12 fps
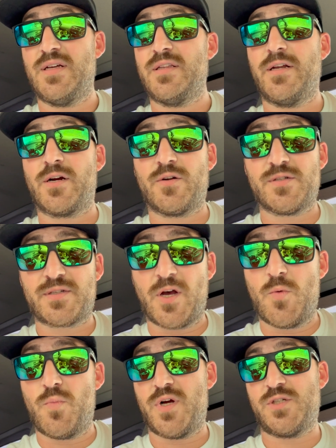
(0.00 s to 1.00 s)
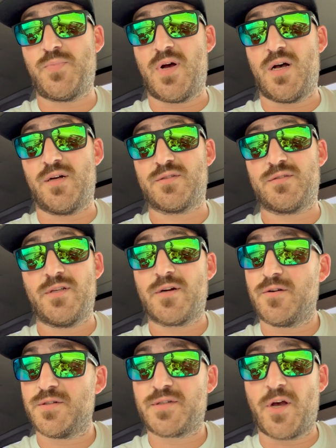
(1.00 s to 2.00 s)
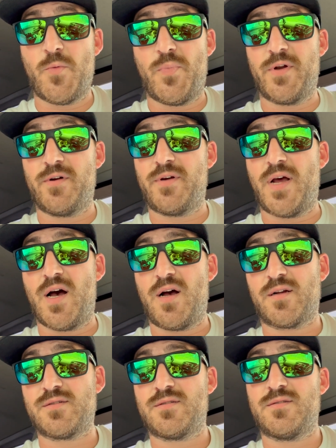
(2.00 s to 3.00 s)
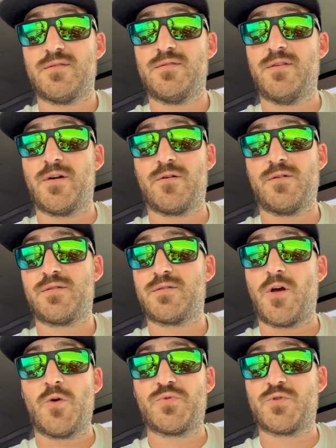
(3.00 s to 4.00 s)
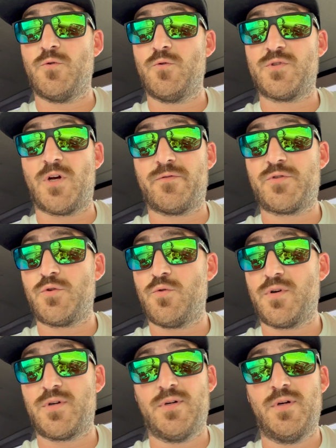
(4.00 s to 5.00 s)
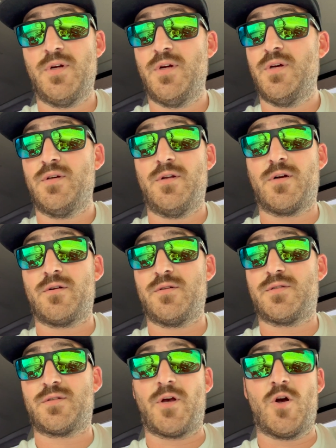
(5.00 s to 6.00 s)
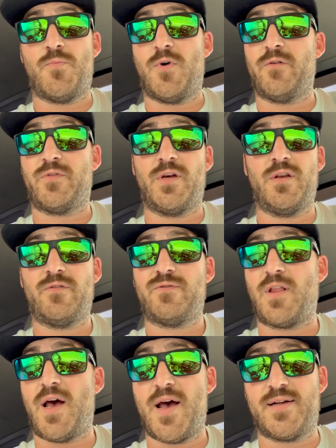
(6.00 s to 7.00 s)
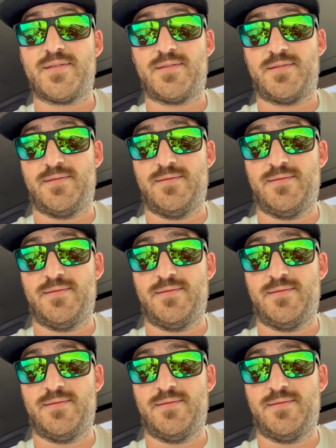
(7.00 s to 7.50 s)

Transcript: They're gonna scope brush piles. They're gonna scope under docks. They're gonna scope schools offshore. They're gonna scope off the end of flats.